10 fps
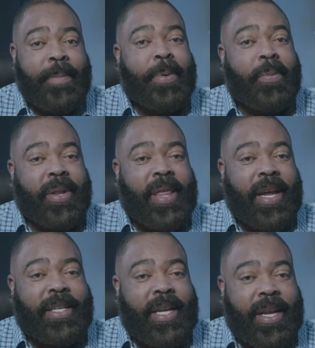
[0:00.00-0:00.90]
But what
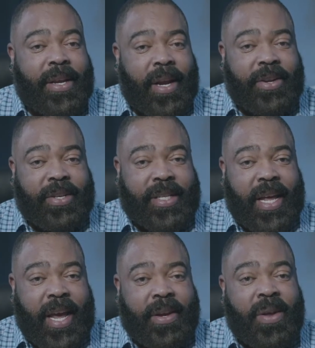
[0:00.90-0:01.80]
they didn't
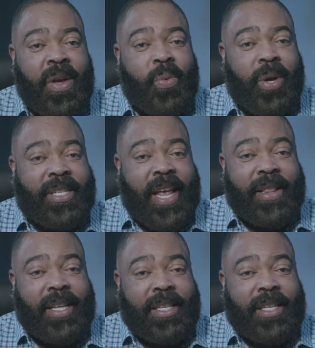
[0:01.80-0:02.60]
understand was that